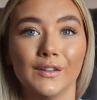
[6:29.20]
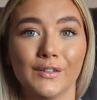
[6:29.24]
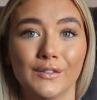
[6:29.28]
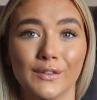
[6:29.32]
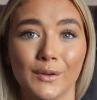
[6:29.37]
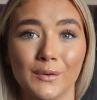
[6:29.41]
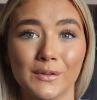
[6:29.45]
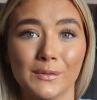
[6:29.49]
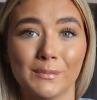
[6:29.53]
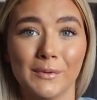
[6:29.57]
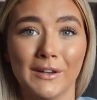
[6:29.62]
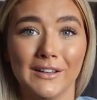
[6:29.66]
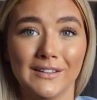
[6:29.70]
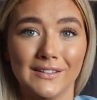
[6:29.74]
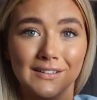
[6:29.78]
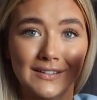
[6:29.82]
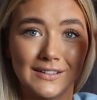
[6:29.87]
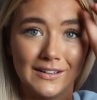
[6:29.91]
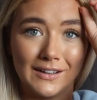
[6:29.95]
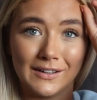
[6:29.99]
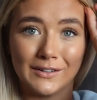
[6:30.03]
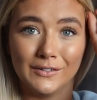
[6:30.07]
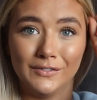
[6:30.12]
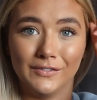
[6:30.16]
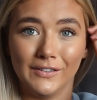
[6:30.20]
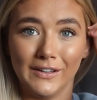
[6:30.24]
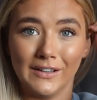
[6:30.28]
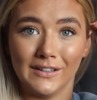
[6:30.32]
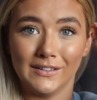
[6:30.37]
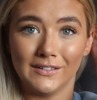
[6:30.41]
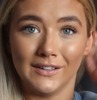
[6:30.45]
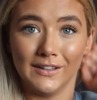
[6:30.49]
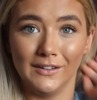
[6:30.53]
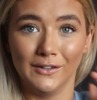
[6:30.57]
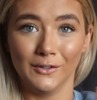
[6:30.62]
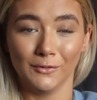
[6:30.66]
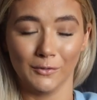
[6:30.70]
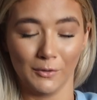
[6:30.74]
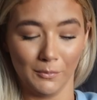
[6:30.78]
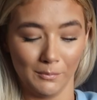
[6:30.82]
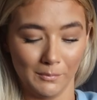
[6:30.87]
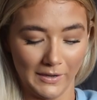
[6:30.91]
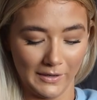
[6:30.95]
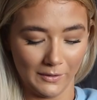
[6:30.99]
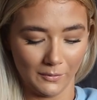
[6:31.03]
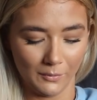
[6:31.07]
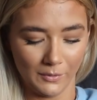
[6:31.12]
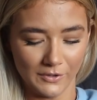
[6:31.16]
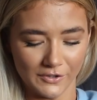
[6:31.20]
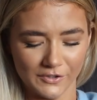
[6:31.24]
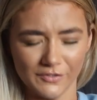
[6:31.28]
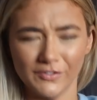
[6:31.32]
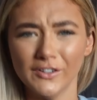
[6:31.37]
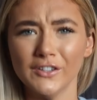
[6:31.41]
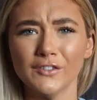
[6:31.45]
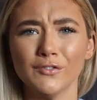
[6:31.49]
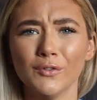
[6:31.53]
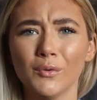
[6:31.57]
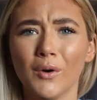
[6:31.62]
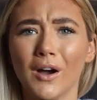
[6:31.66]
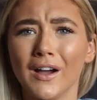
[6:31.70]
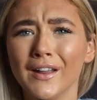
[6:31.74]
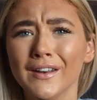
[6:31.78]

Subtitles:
So it's basically like a fake Saint Laurent bag, which first of all,